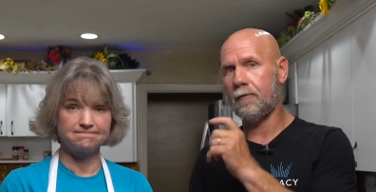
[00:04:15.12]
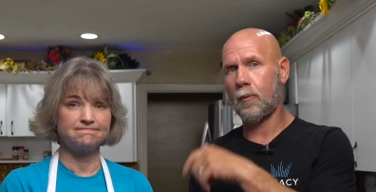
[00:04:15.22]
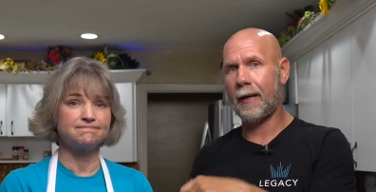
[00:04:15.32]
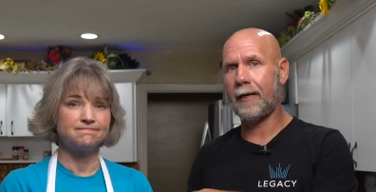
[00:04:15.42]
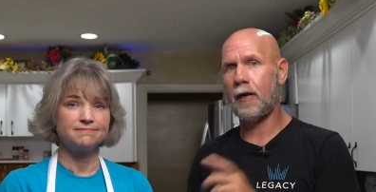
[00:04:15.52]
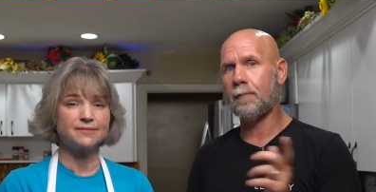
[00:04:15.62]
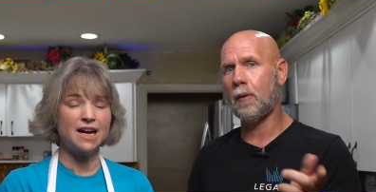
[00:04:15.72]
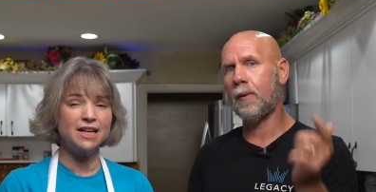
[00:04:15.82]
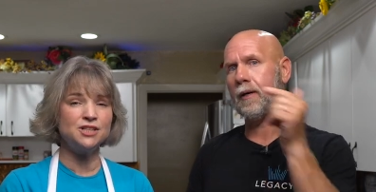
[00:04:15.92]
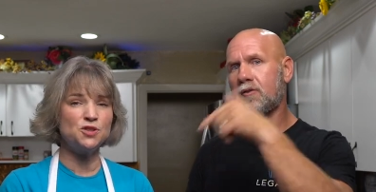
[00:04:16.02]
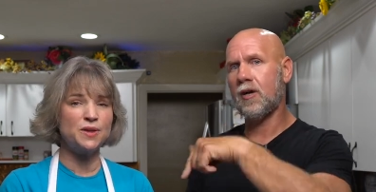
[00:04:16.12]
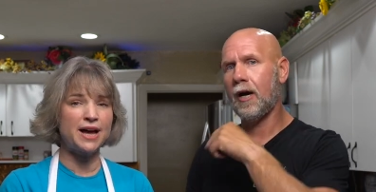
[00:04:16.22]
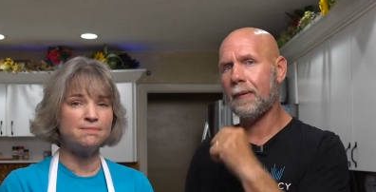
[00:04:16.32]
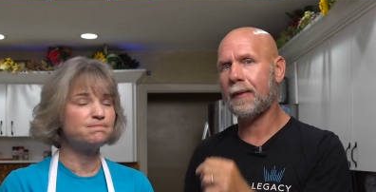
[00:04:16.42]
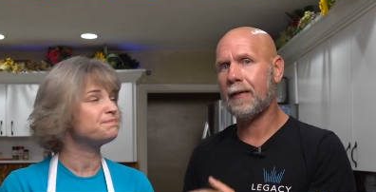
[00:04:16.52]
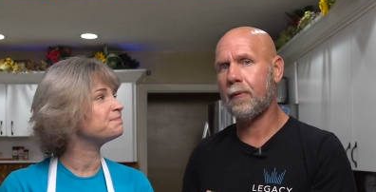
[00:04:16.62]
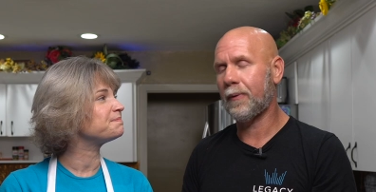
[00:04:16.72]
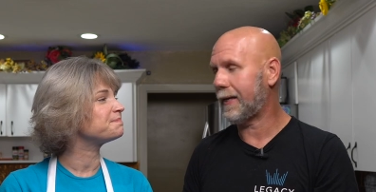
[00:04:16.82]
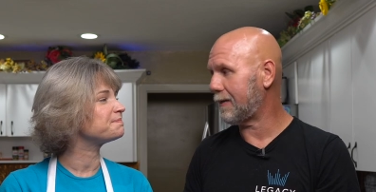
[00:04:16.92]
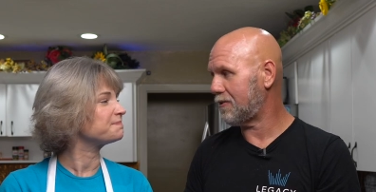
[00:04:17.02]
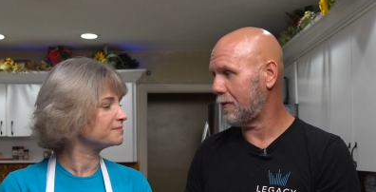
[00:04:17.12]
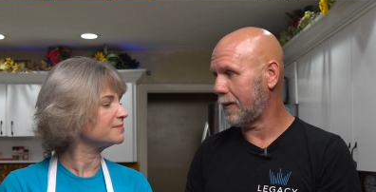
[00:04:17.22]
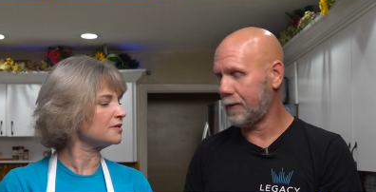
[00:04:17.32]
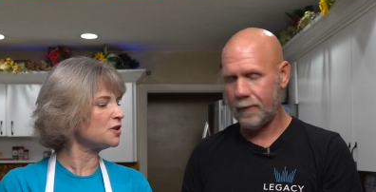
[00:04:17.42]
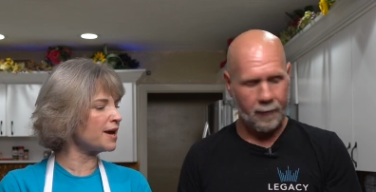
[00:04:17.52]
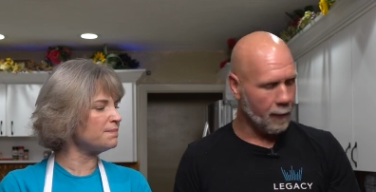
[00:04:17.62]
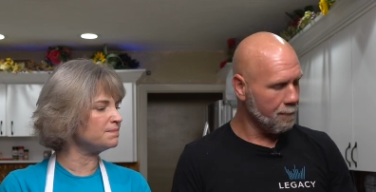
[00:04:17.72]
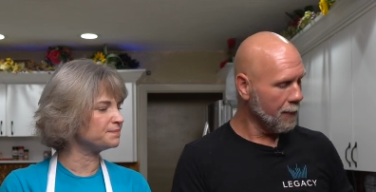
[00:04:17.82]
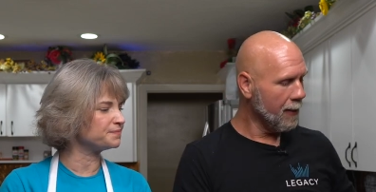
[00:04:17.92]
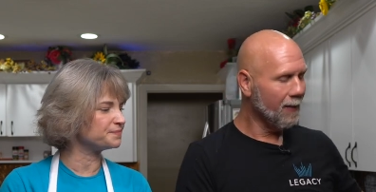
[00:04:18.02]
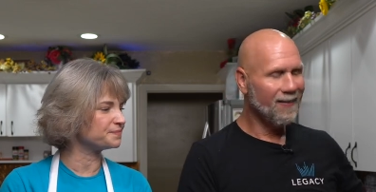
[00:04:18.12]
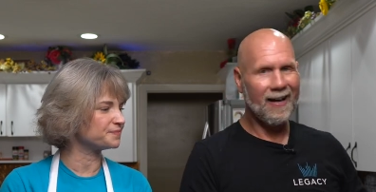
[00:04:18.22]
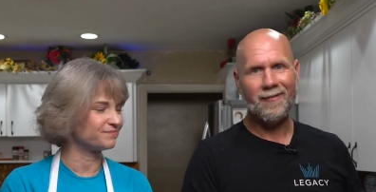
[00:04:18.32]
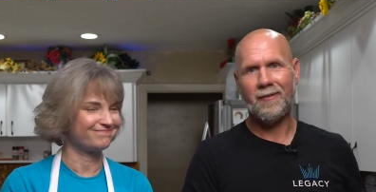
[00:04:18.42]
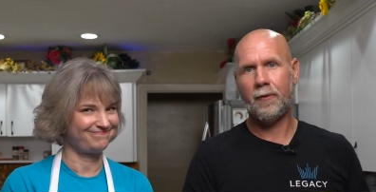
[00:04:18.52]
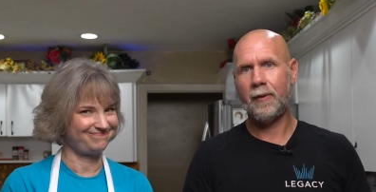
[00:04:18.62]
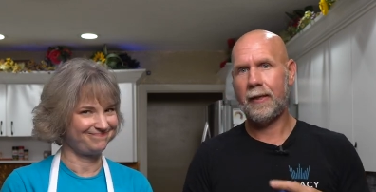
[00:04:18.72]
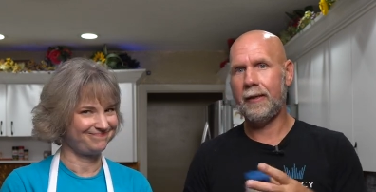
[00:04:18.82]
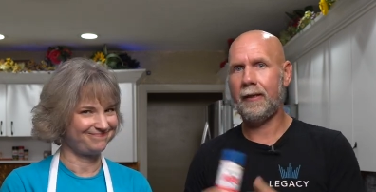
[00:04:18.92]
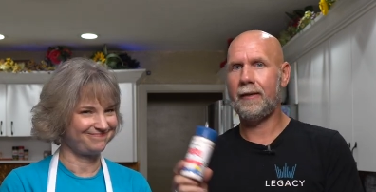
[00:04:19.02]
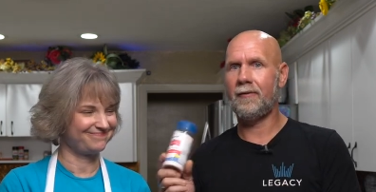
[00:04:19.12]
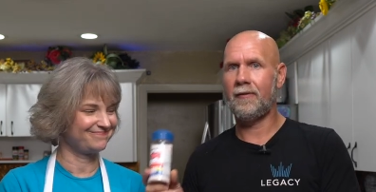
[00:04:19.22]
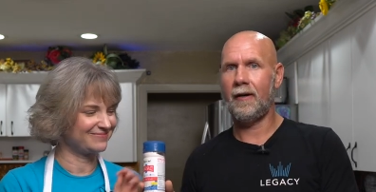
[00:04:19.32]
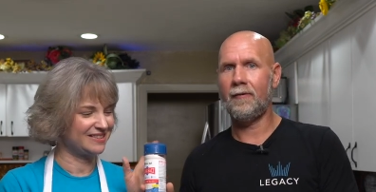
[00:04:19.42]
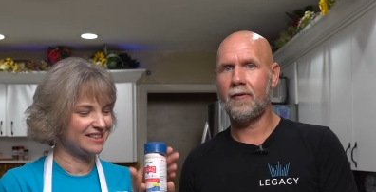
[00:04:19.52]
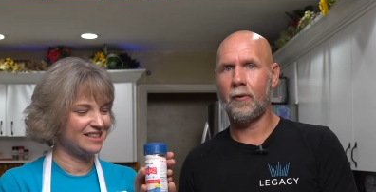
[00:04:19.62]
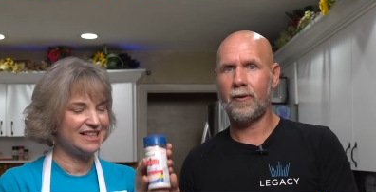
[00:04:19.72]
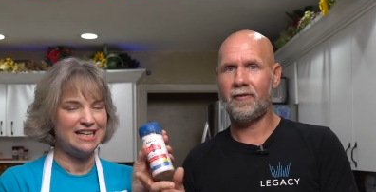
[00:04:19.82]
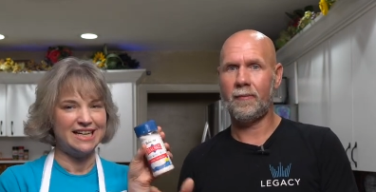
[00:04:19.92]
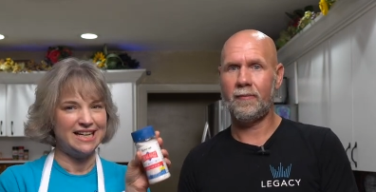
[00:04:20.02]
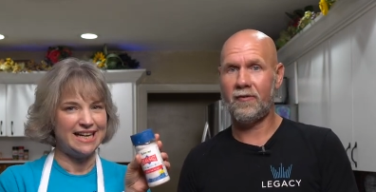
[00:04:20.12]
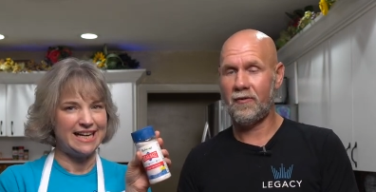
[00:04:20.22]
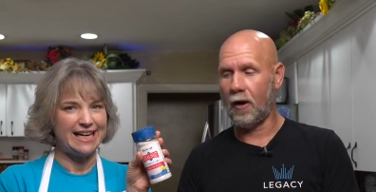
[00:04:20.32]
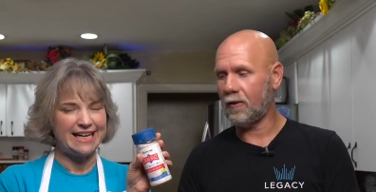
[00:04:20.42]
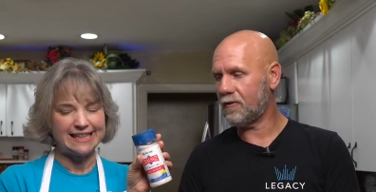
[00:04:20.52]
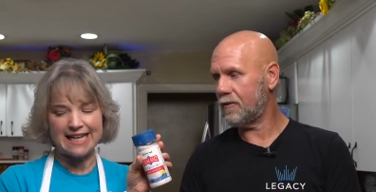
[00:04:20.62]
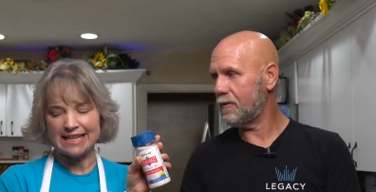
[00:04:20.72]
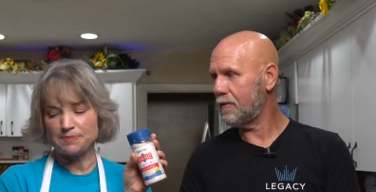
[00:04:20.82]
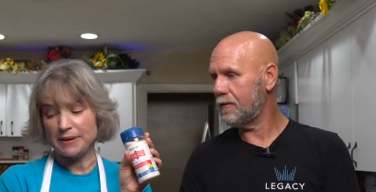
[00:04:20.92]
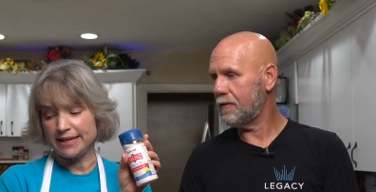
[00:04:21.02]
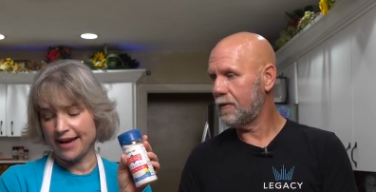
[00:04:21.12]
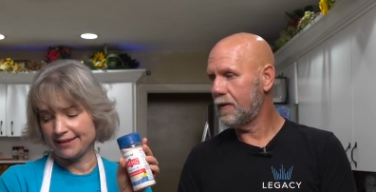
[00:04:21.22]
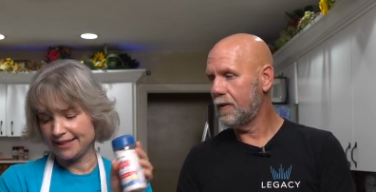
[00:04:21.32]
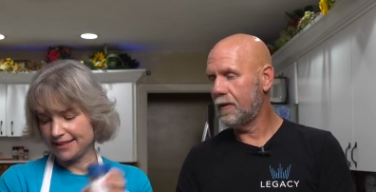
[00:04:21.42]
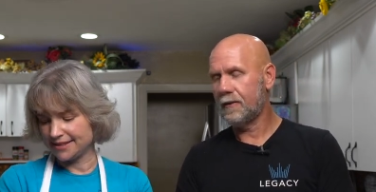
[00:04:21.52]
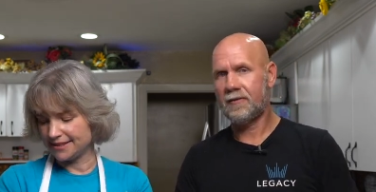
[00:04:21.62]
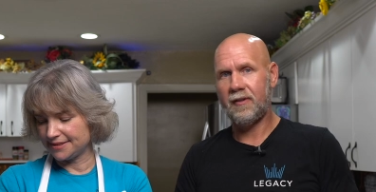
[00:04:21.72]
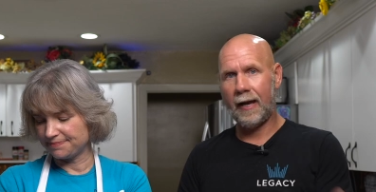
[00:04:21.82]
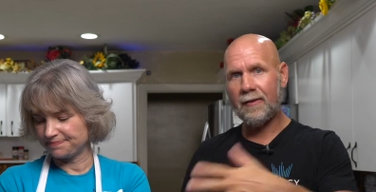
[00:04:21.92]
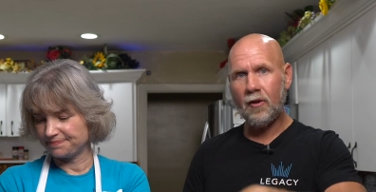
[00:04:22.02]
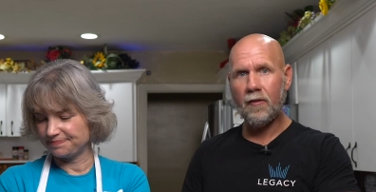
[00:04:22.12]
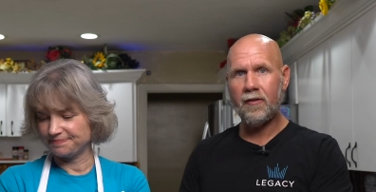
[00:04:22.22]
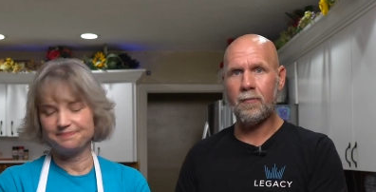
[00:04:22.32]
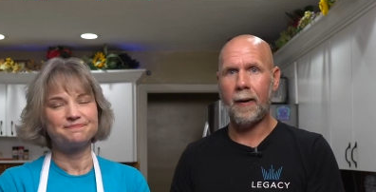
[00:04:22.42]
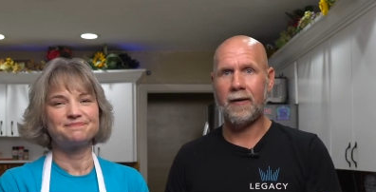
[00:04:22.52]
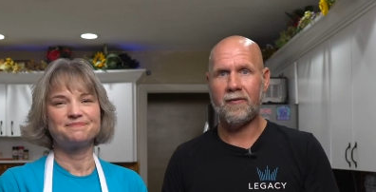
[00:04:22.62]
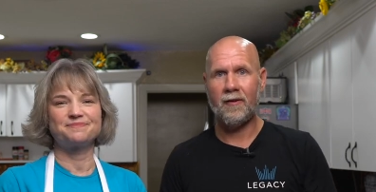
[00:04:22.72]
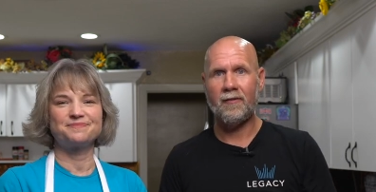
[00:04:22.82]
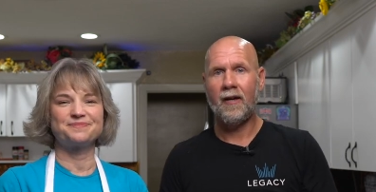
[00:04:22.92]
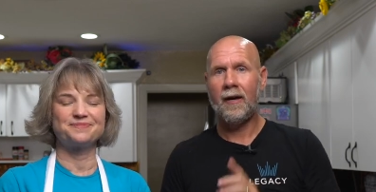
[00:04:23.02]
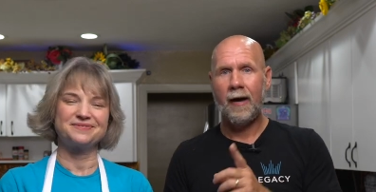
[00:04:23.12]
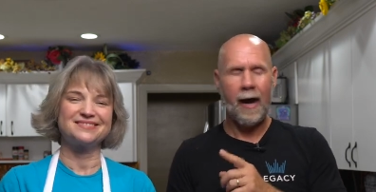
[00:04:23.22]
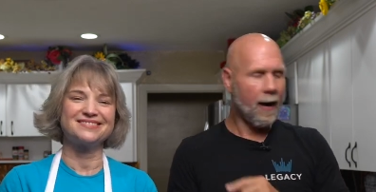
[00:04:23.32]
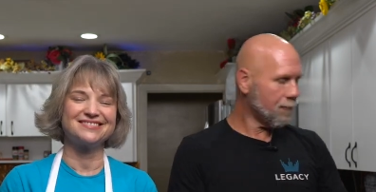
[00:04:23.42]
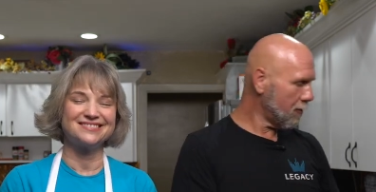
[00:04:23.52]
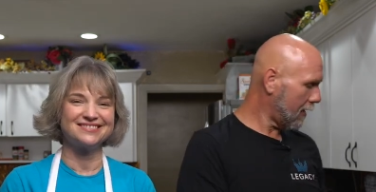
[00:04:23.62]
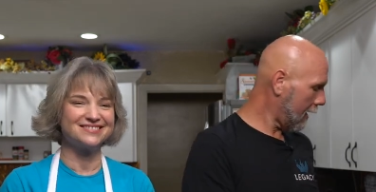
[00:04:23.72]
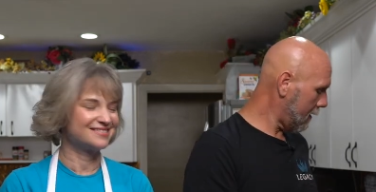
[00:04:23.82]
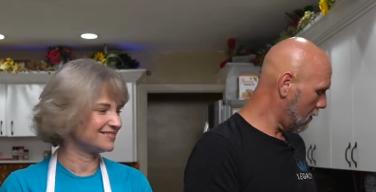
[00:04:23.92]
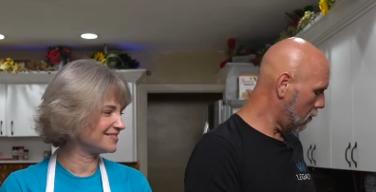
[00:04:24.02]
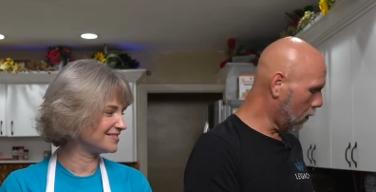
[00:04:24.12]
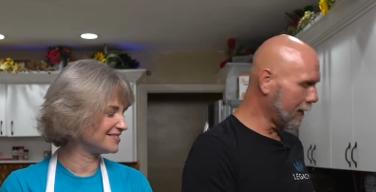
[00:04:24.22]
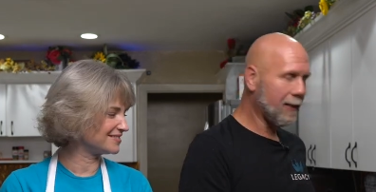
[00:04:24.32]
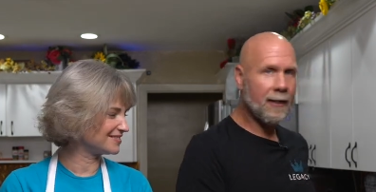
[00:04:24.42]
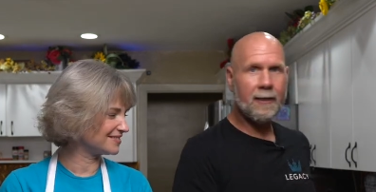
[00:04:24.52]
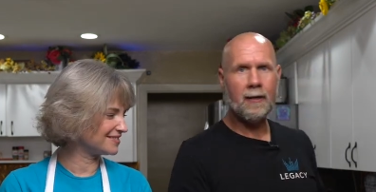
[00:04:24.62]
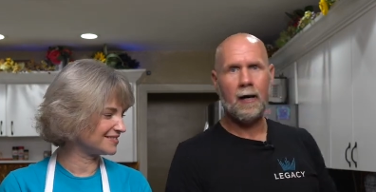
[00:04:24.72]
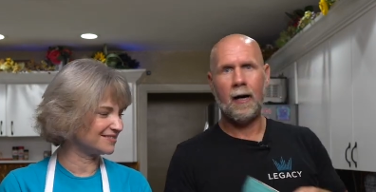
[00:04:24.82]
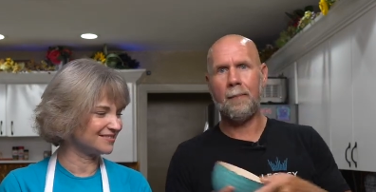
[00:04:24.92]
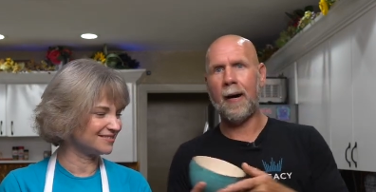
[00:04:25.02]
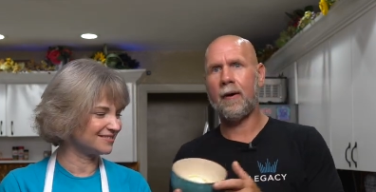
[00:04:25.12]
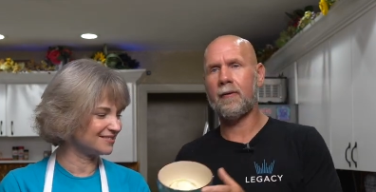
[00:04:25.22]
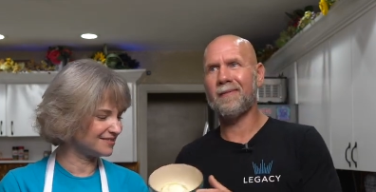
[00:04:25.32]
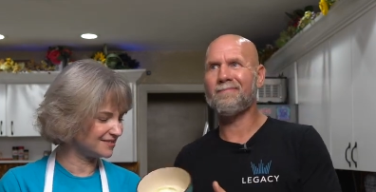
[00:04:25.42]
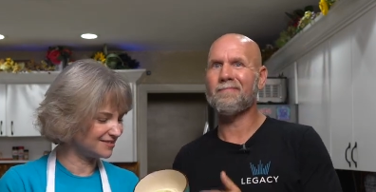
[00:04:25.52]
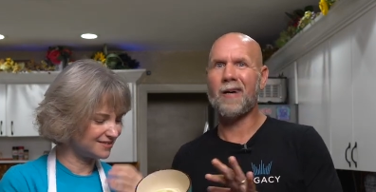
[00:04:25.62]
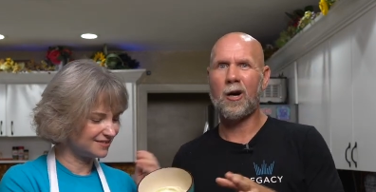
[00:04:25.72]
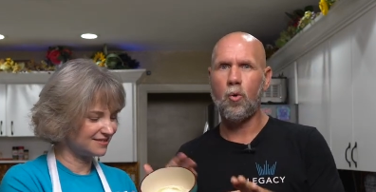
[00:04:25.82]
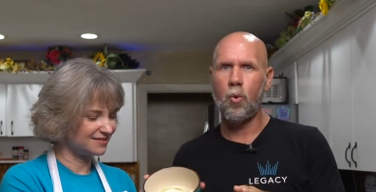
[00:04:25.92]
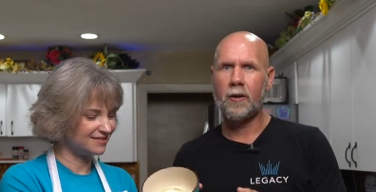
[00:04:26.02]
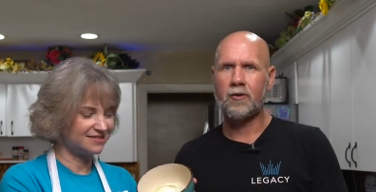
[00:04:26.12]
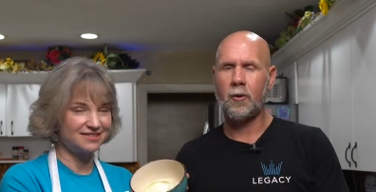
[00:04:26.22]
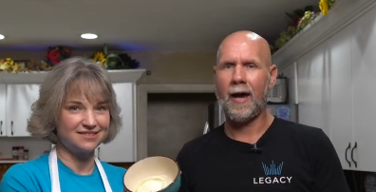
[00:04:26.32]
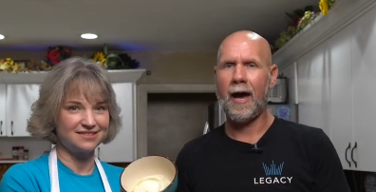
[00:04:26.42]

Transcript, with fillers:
Speaker 1: of oregano, but we'll talk that. about that when we get to it. okay? okay? Last thing we need is, of course, some salt.
Speaker 2: Last but not least. So
Speaker 1: that's all the spices. After that, we need about a quarter to a